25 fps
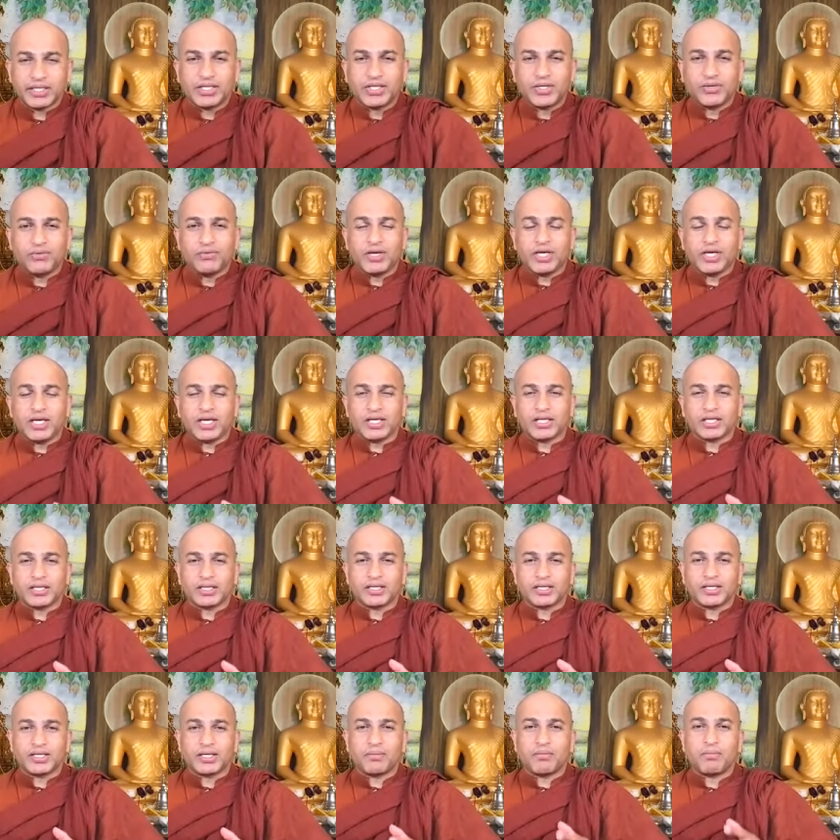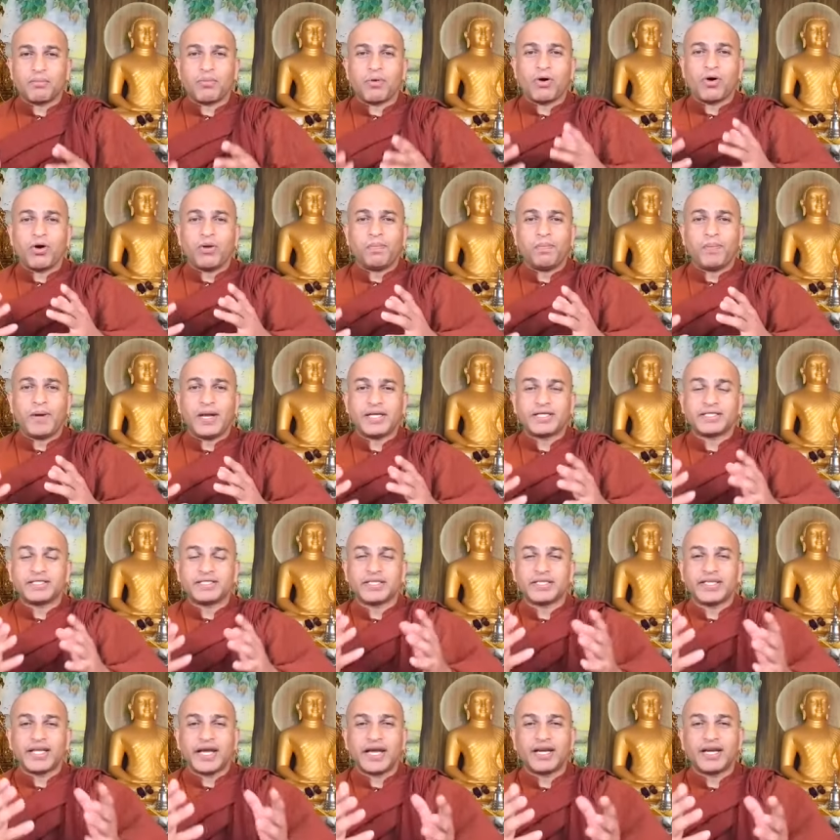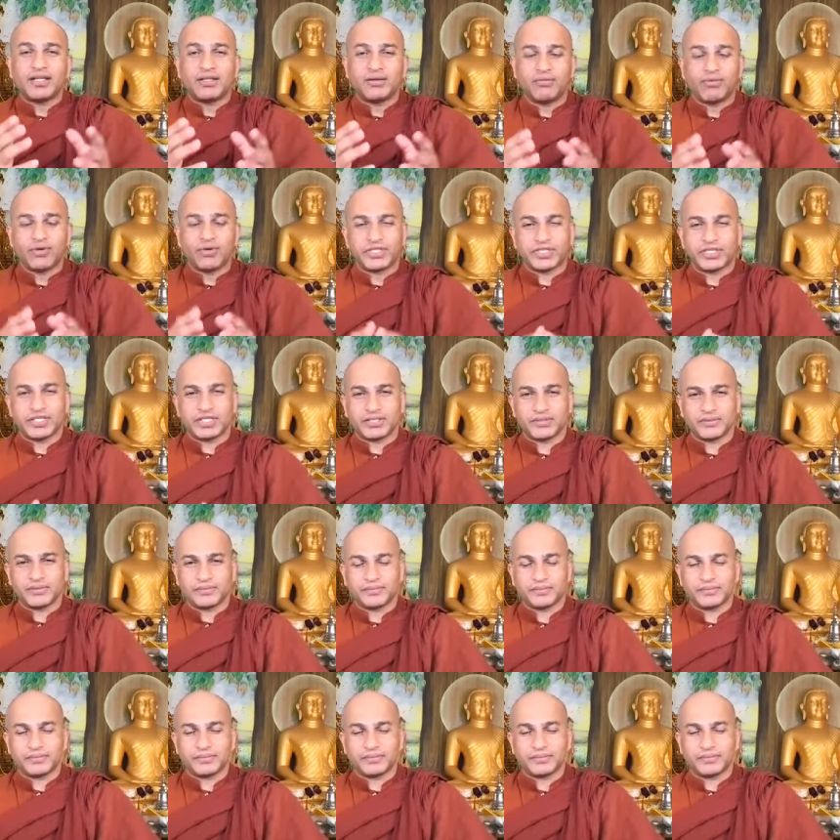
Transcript: giving the more pleasure than the watching.